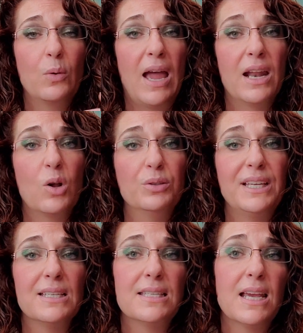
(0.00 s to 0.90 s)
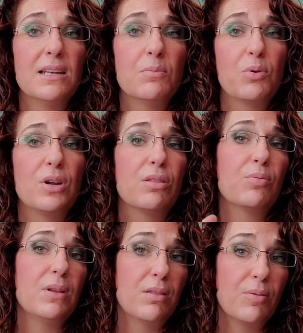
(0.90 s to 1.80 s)
had only a
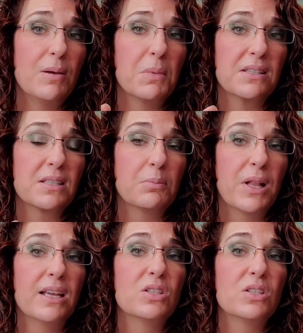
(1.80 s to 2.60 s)
10.33 month supply.